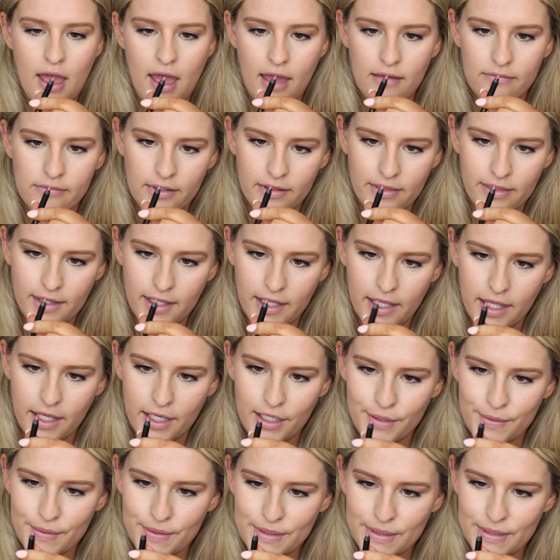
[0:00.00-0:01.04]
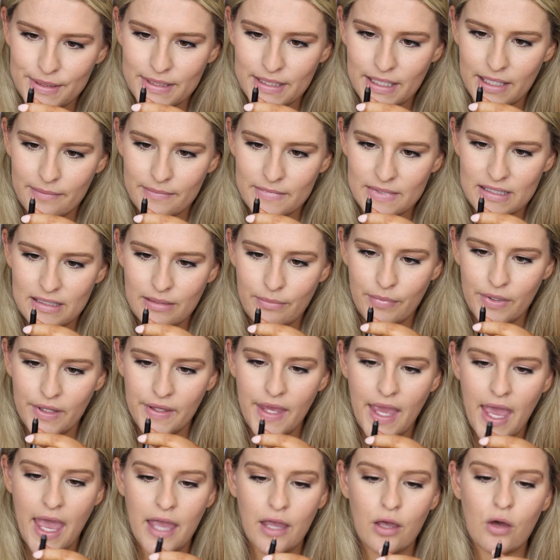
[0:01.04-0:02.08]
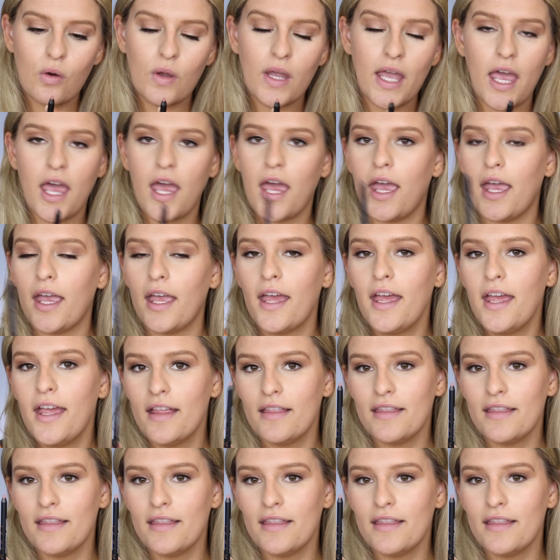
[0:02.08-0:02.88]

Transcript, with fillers: Everything seems to be a-okay.